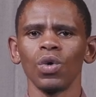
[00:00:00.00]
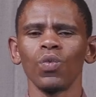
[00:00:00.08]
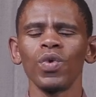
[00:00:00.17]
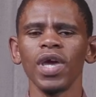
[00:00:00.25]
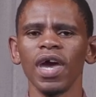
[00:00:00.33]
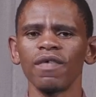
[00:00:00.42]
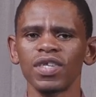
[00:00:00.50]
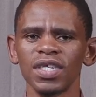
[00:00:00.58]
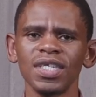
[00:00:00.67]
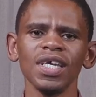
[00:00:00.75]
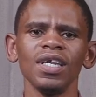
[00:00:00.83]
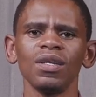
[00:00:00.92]
We have
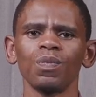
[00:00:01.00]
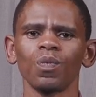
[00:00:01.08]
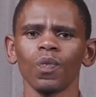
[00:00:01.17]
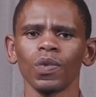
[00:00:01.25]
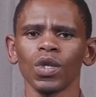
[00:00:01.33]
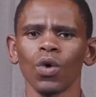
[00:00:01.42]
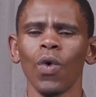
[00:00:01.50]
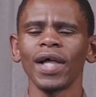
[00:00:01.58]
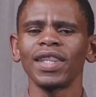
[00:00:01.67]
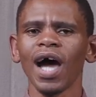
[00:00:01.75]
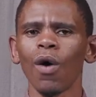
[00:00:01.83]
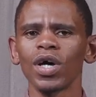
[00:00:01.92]
seen
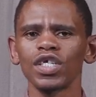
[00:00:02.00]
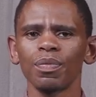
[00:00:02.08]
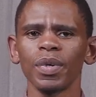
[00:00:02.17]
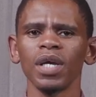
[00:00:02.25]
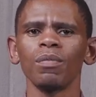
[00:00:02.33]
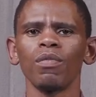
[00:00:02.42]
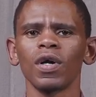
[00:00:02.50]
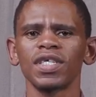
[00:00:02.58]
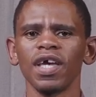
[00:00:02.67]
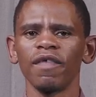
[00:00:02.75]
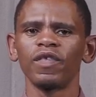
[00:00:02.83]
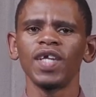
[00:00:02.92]
what our Springboks
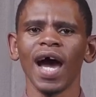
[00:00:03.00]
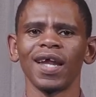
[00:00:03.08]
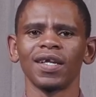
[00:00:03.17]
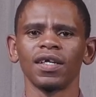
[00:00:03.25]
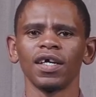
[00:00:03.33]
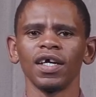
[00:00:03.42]
have done.